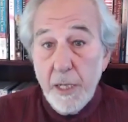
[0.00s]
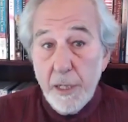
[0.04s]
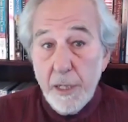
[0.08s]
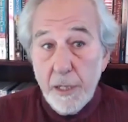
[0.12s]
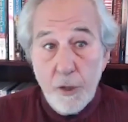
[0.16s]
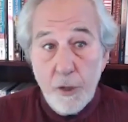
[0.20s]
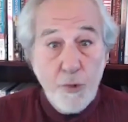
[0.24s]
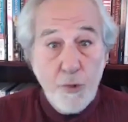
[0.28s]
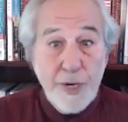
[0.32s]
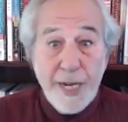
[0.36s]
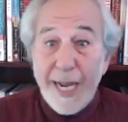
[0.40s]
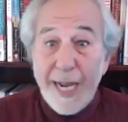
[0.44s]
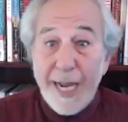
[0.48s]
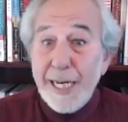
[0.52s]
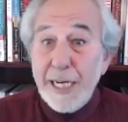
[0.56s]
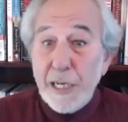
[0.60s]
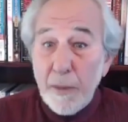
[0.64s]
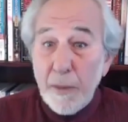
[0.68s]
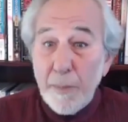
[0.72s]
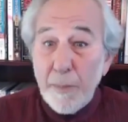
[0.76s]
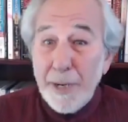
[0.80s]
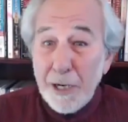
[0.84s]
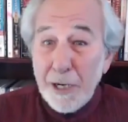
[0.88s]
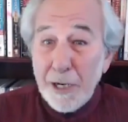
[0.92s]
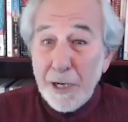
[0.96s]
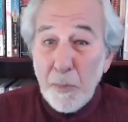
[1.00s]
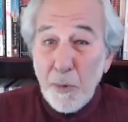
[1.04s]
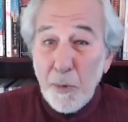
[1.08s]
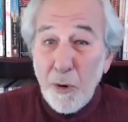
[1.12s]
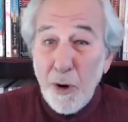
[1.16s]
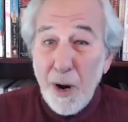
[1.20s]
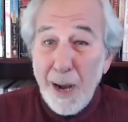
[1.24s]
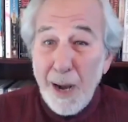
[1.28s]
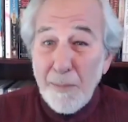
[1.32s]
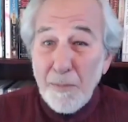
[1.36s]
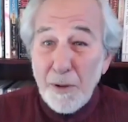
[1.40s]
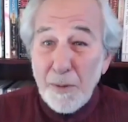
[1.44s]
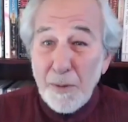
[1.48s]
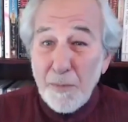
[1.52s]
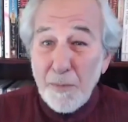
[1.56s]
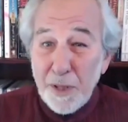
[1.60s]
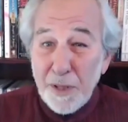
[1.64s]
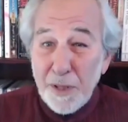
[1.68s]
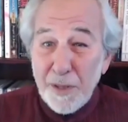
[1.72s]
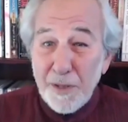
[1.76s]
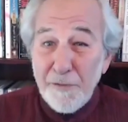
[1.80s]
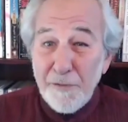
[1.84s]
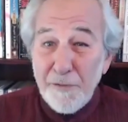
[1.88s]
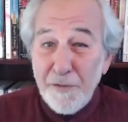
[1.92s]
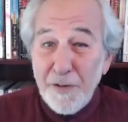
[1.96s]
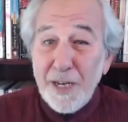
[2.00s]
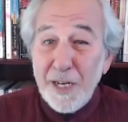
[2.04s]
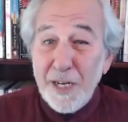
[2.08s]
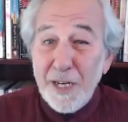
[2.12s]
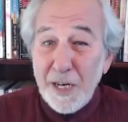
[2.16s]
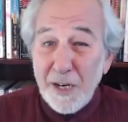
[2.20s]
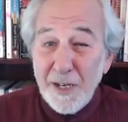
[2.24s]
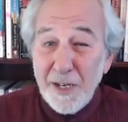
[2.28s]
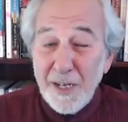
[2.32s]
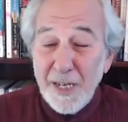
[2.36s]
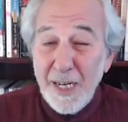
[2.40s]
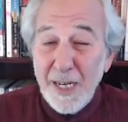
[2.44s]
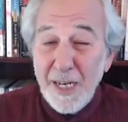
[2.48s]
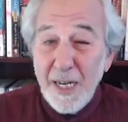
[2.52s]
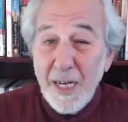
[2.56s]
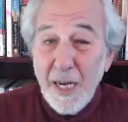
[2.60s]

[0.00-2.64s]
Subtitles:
creating a bigger problem with the fear.